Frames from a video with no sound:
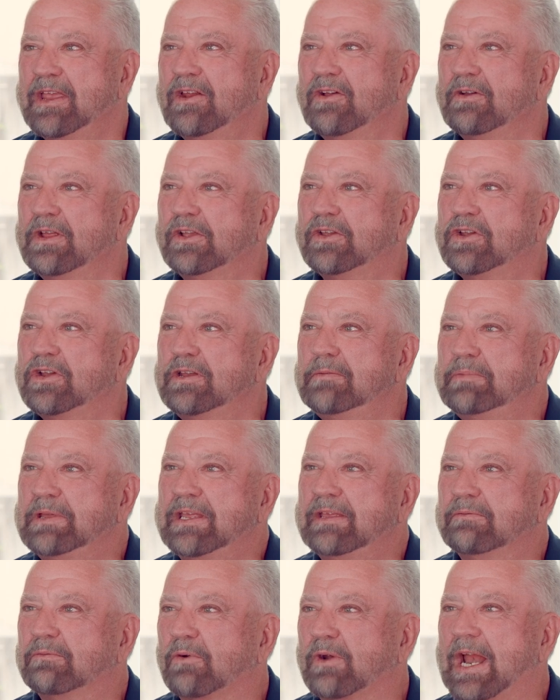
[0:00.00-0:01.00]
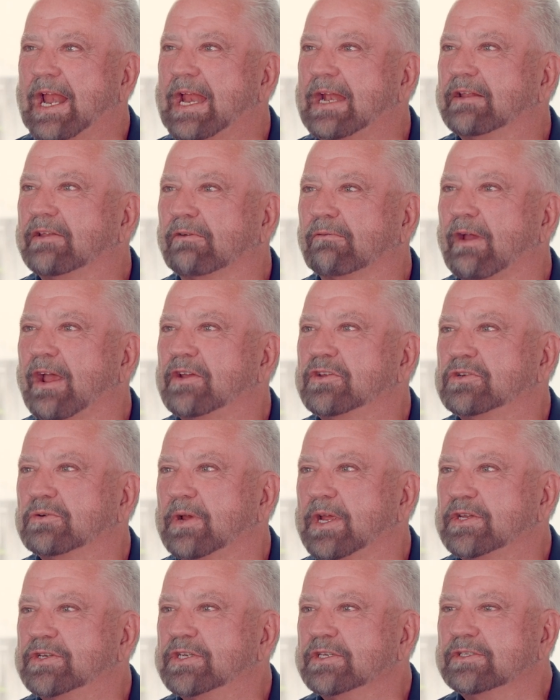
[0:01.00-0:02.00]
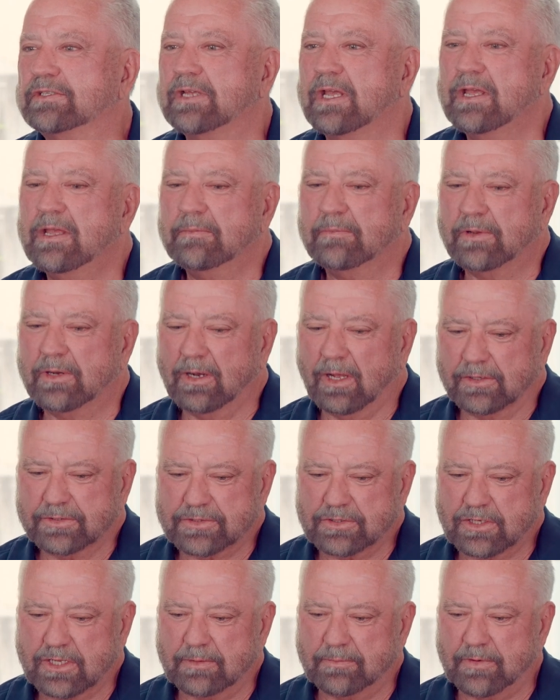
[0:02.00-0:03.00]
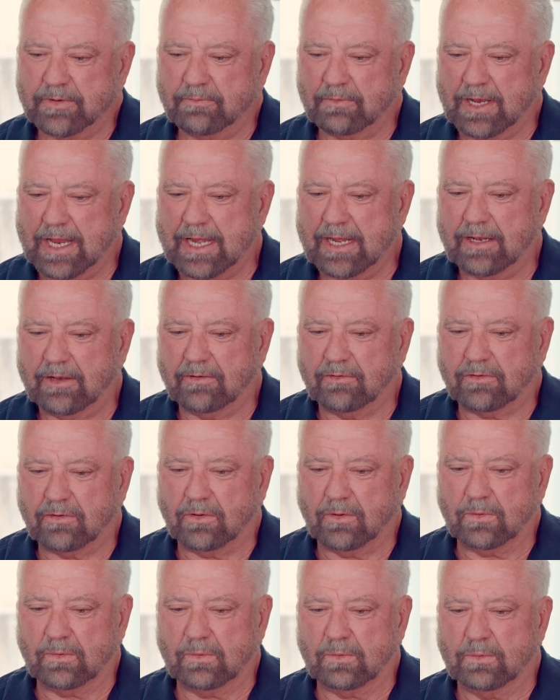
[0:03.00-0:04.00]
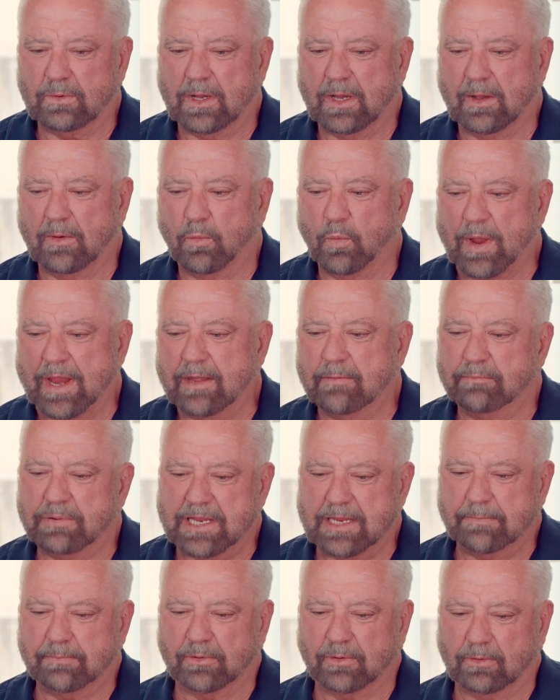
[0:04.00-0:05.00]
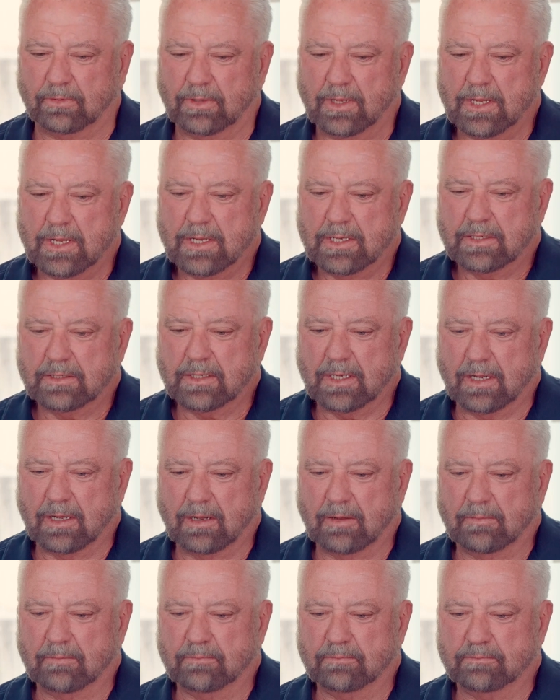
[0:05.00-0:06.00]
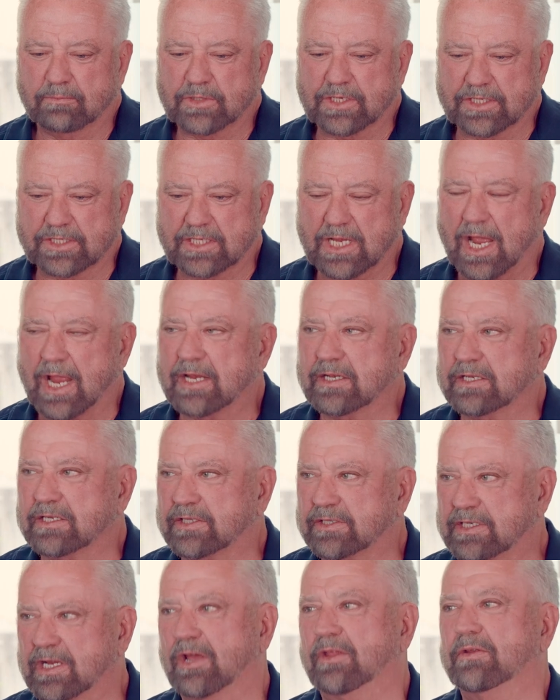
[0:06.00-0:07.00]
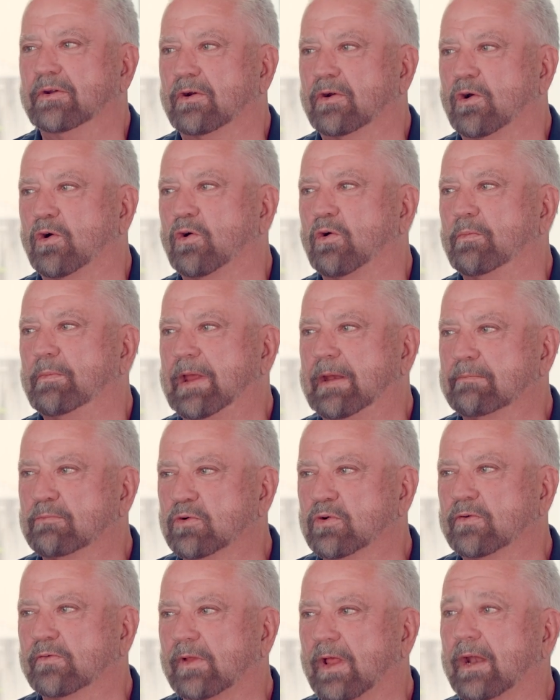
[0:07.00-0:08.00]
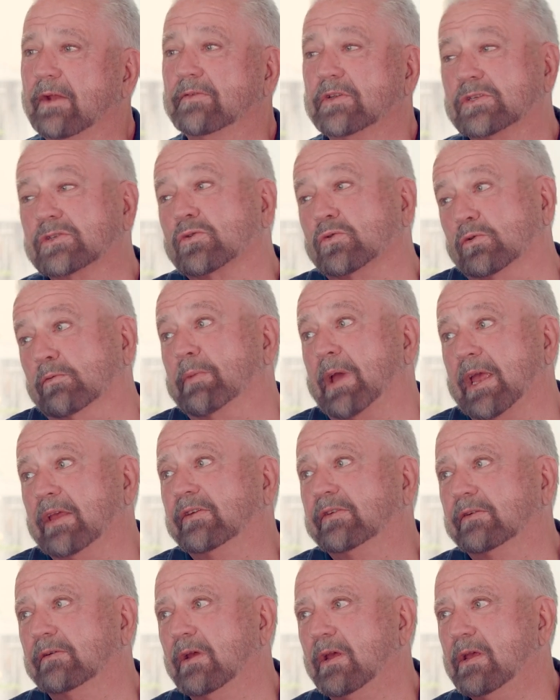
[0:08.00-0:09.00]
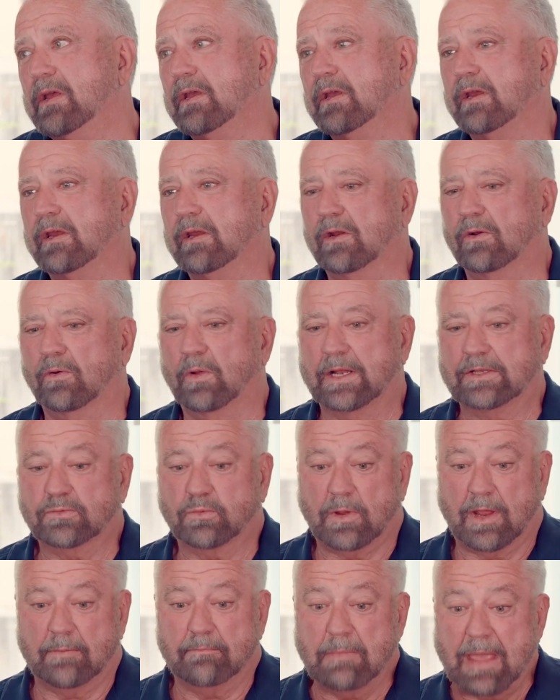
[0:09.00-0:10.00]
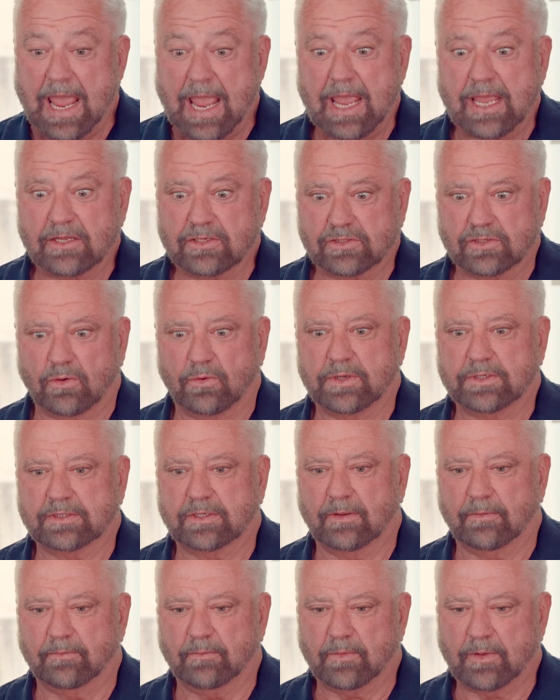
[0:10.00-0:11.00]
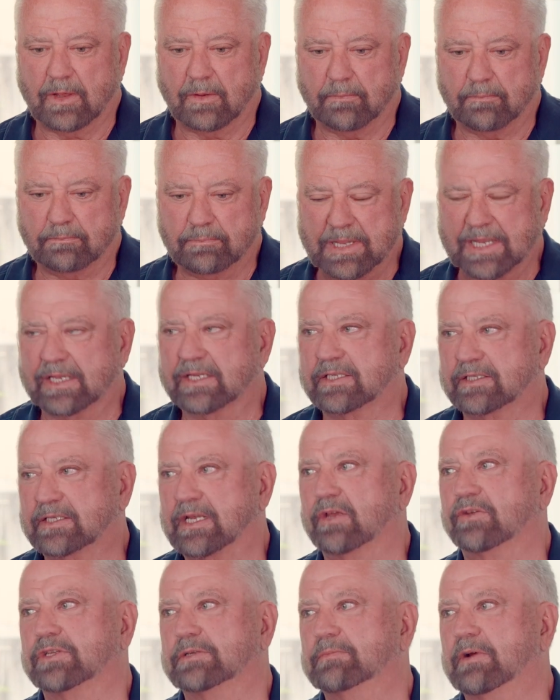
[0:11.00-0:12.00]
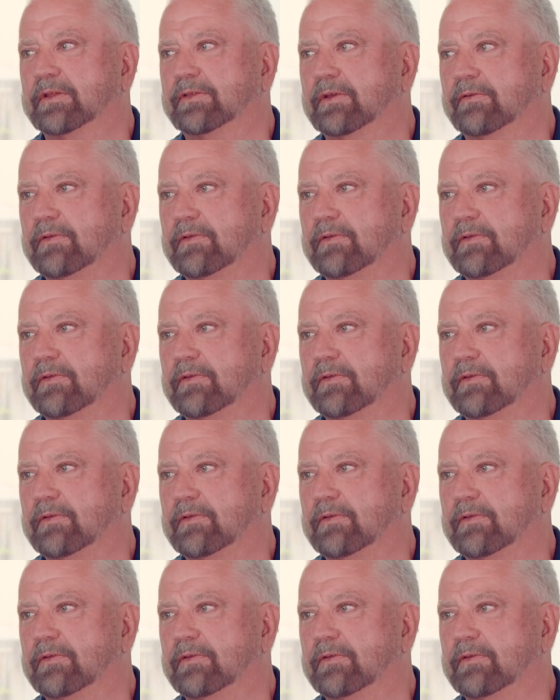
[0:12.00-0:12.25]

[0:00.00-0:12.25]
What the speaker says: It could be related to graduations, but it also could be related to when people decide to sell their home and move. A lot of it's school-based. That's why May is always the biggest sales month